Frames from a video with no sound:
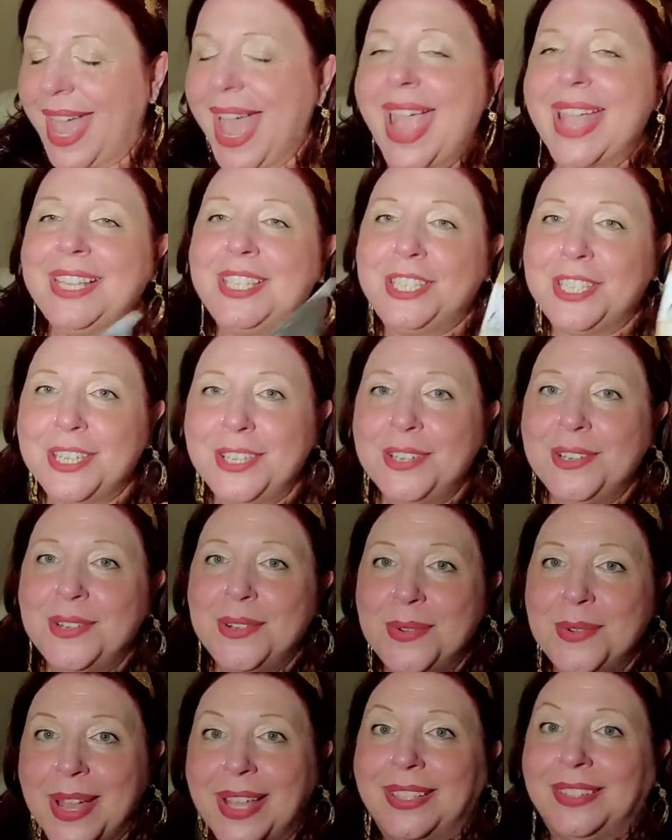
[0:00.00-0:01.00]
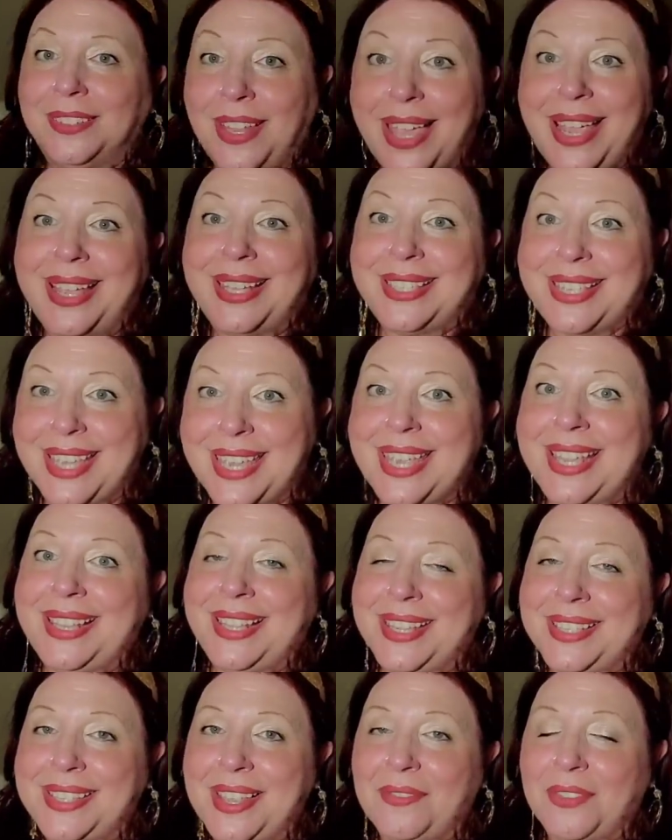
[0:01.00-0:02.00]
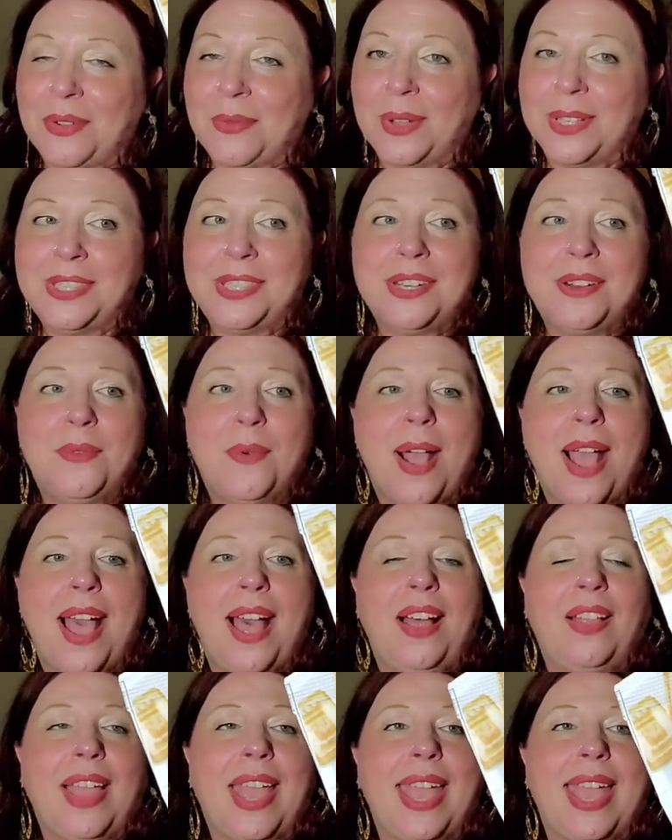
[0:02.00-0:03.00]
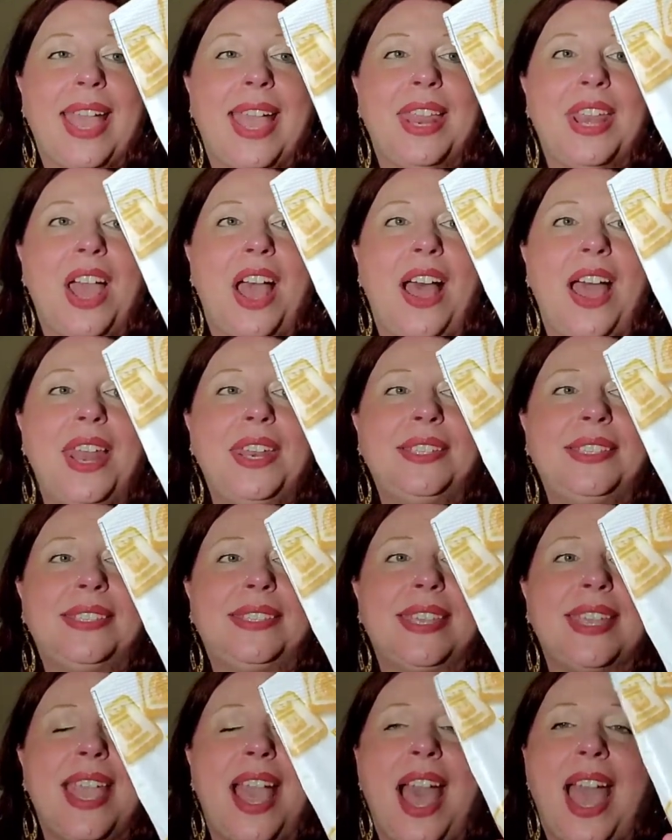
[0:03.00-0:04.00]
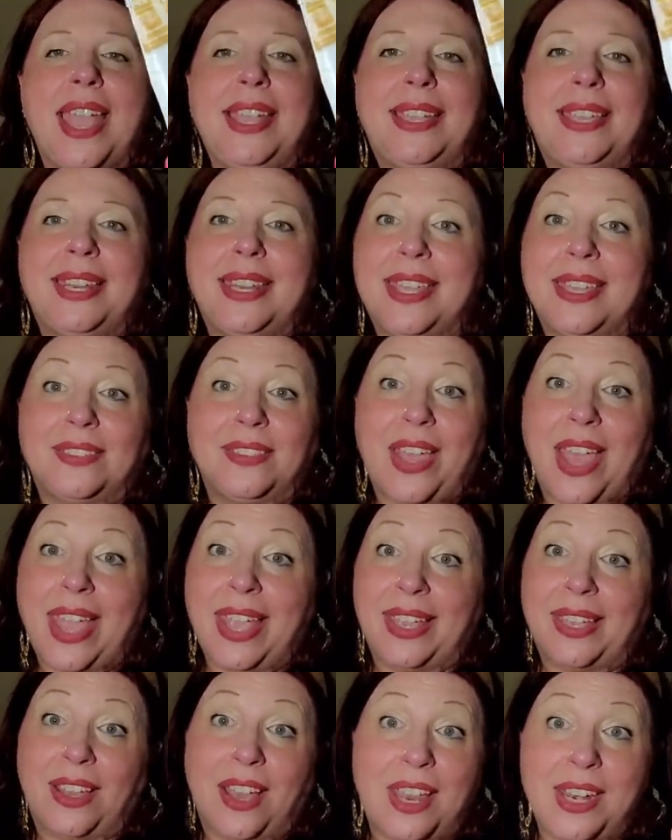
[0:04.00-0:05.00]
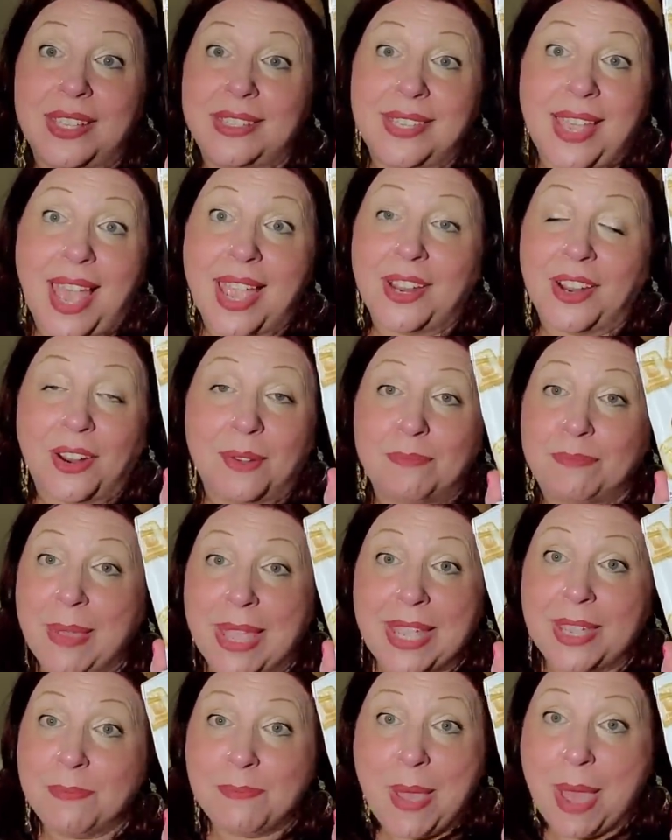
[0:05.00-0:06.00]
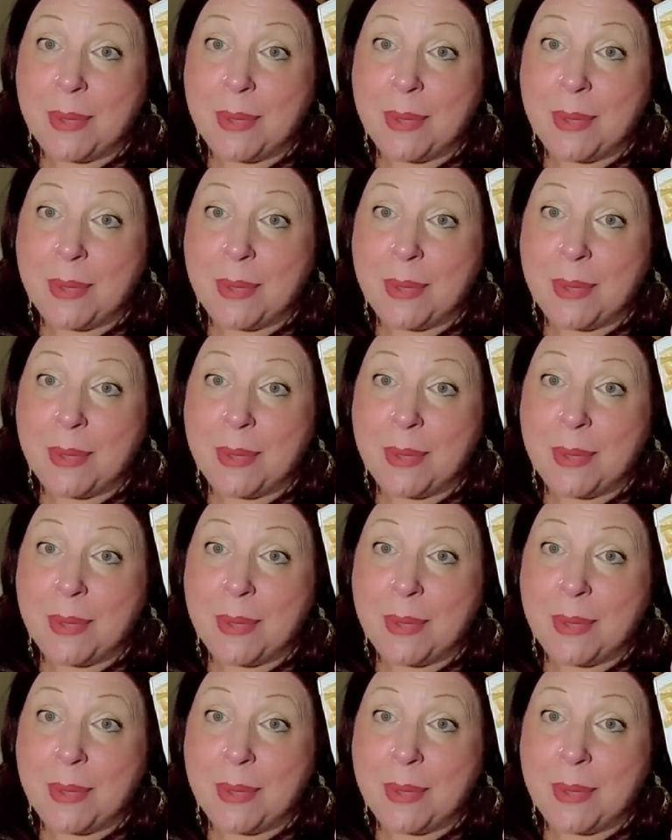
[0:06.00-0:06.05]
I do like to eat these every once in a while, and honestly, I could eat like an entire big